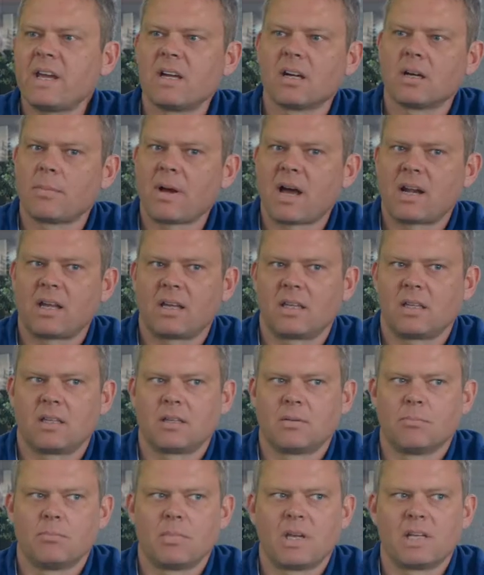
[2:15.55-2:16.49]
hear about
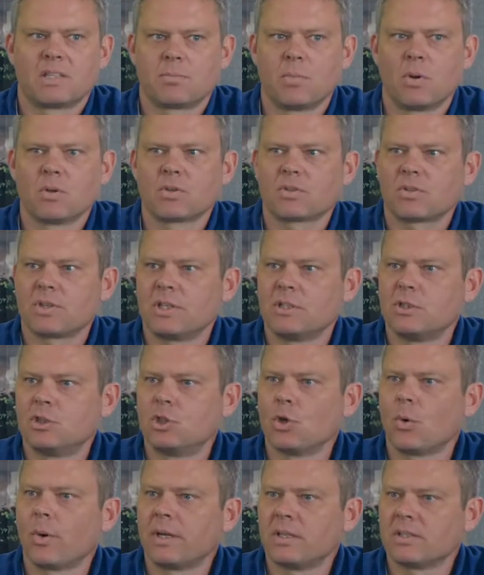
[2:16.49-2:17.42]
it, it's mostly
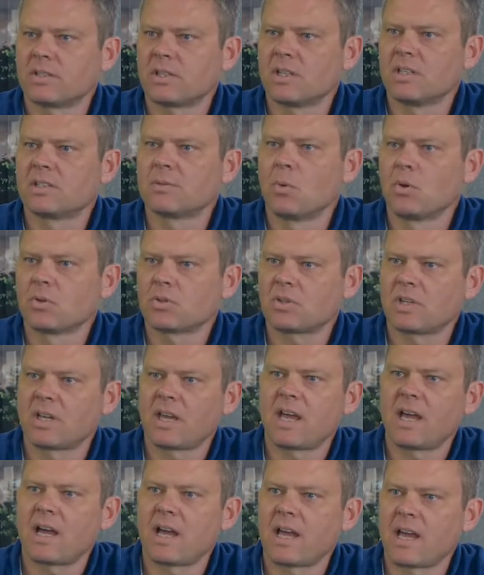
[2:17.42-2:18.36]
joints. It's mostly,
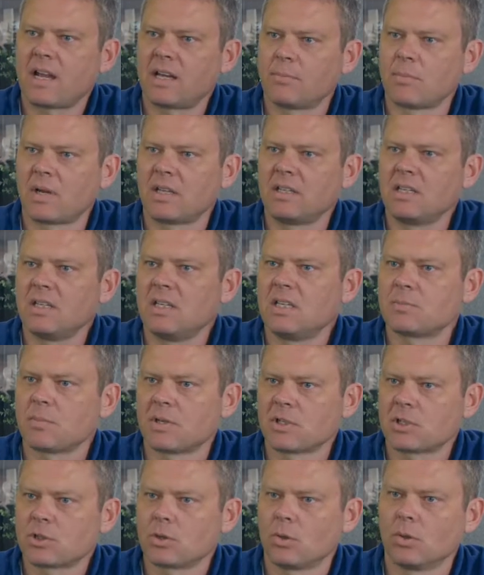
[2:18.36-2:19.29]
hey, I had it in my knees,
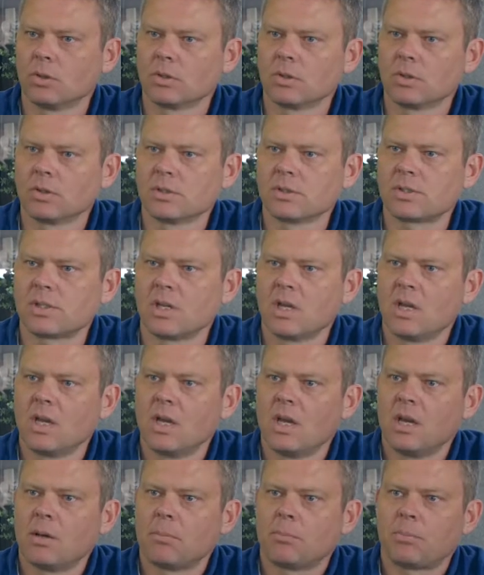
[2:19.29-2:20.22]
my shoulders.
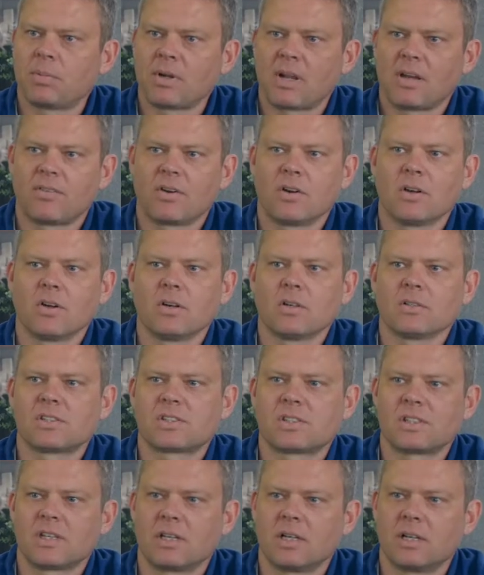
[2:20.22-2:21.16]
Yep. But I've heard
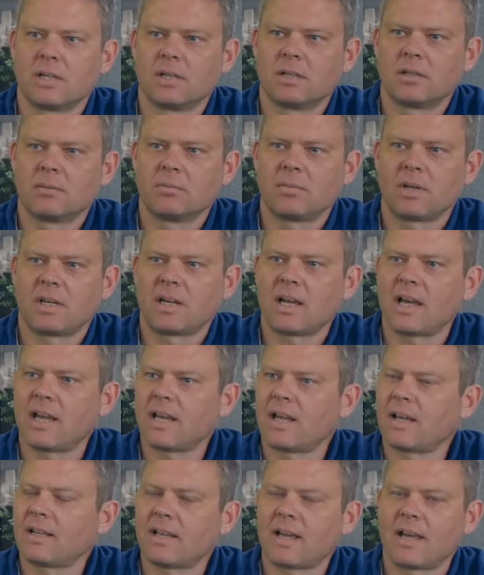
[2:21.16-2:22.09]
some, and,
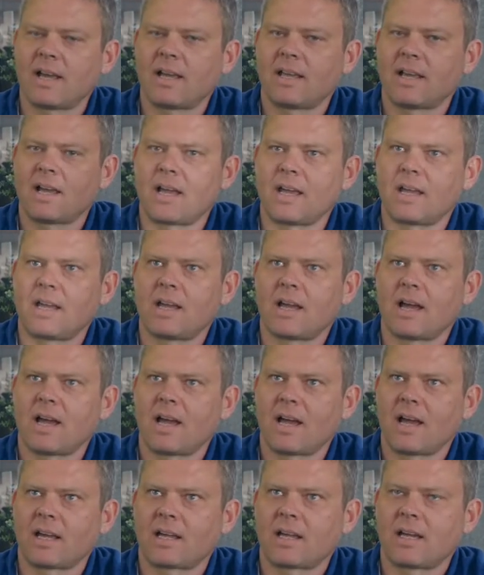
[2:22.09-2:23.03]
and I,
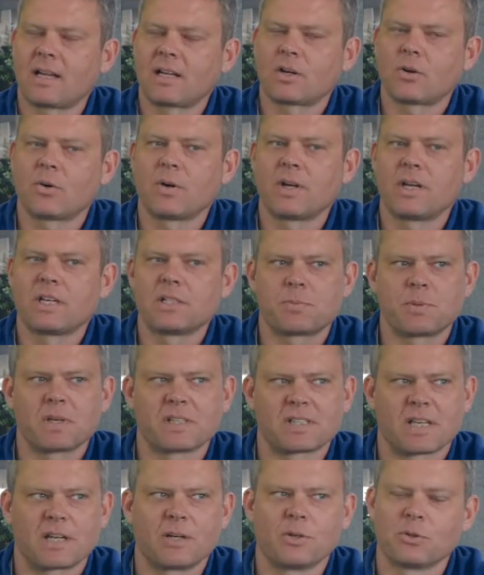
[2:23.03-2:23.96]
I, I kind of cringe
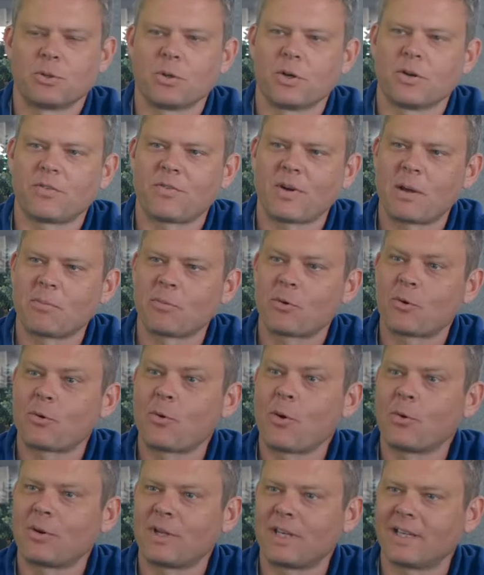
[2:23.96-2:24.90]
because I don't know if I'm
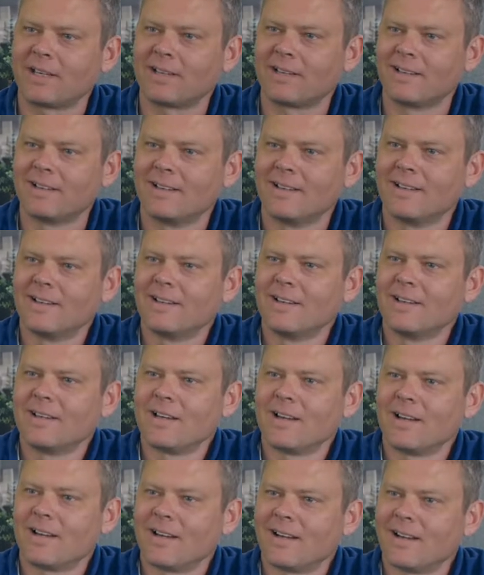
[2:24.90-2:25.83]
quoting,
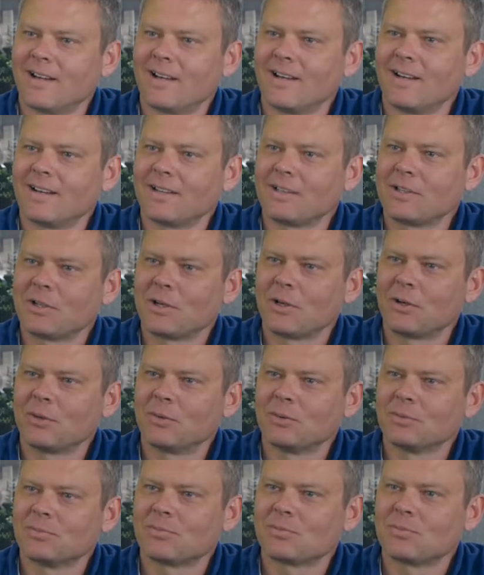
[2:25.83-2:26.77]
uh, you
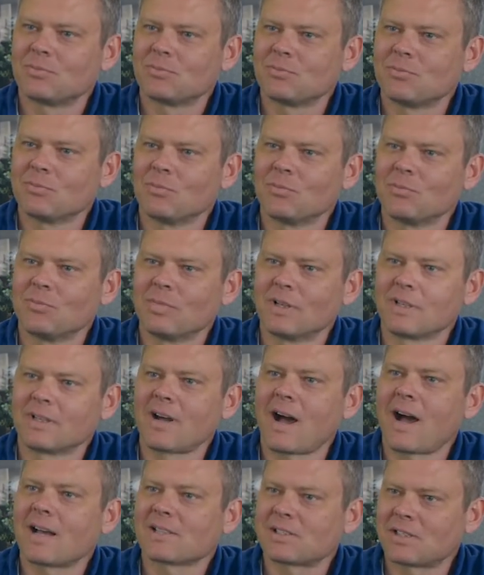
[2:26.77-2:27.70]
know,
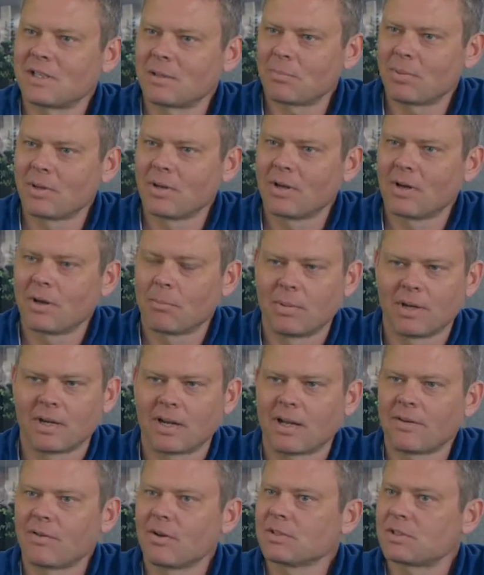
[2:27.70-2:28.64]
gossip. But
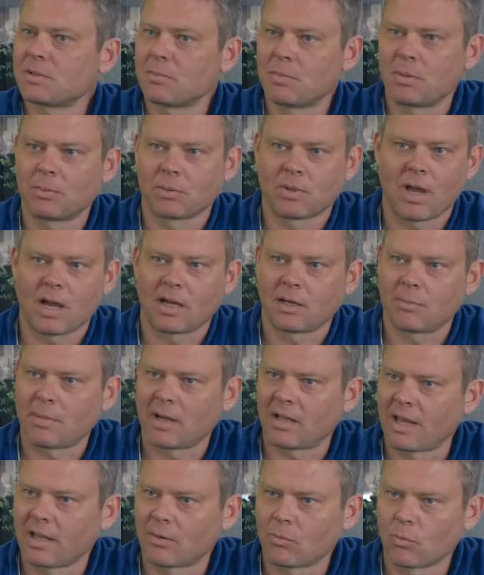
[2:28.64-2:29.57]
no. I've heard some people talking
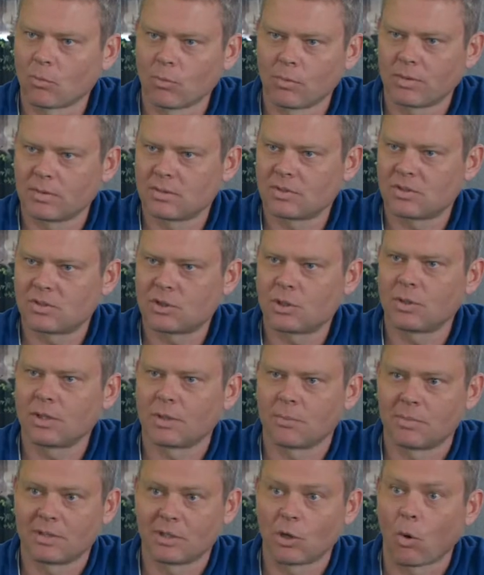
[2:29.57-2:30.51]
about like
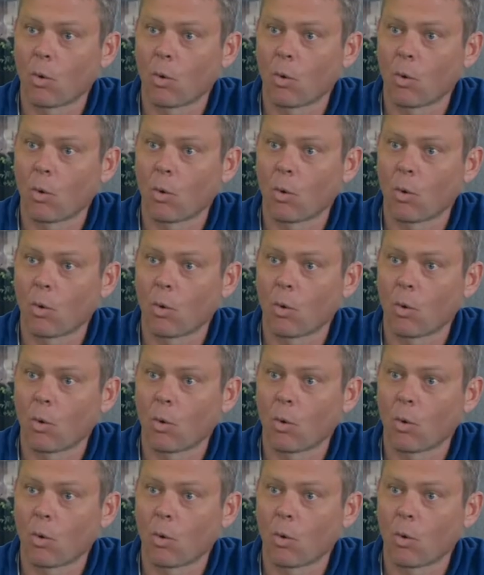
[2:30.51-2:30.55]
shooting them into